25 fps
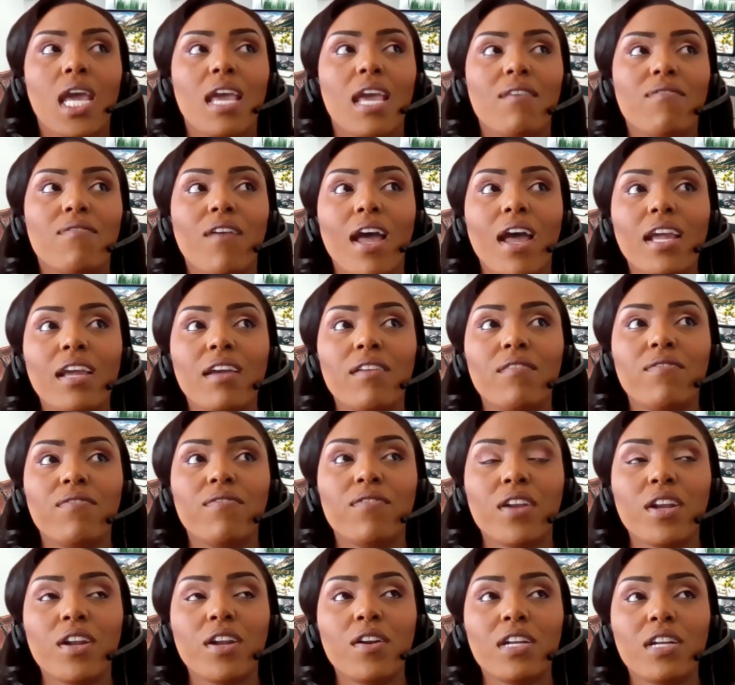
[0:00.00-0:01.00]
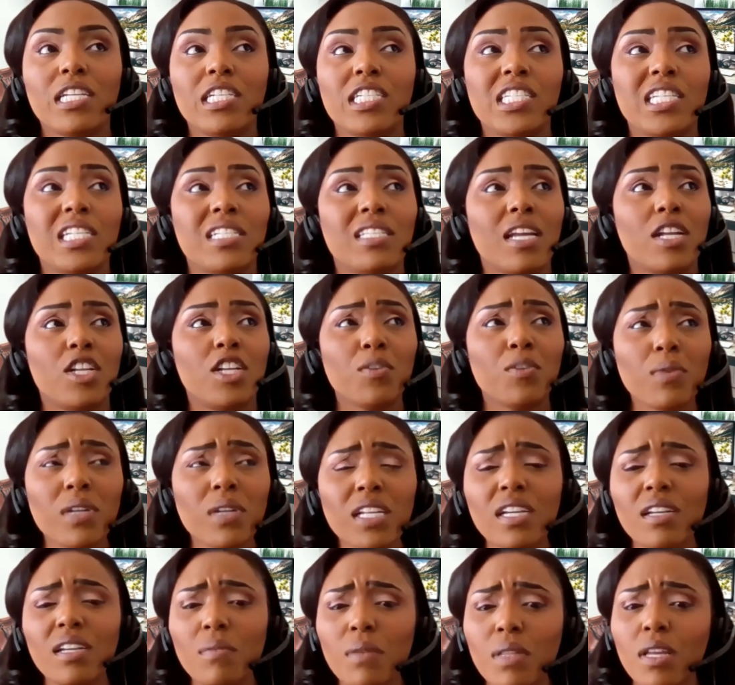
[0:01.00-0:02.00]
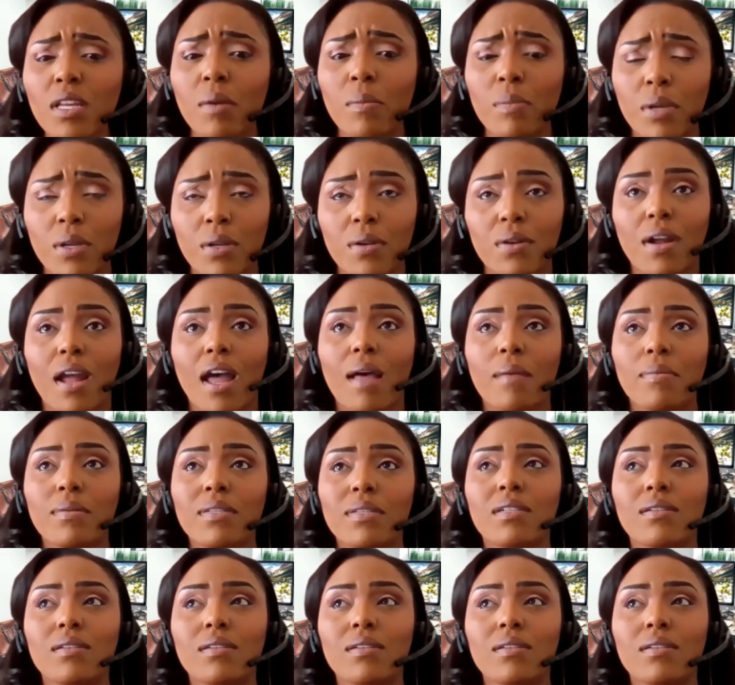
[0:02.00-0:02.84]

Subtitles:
if I could she said, "You're really good with computer apps."